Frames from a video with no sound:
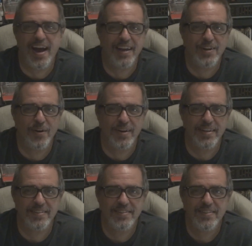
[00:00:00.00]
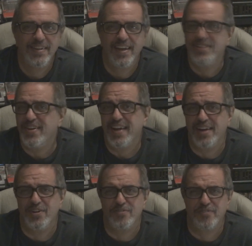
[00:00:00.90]
I know it, and you ain't
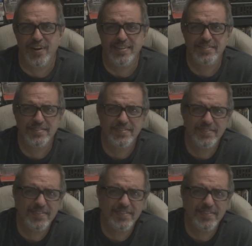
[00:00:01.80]
got no friends.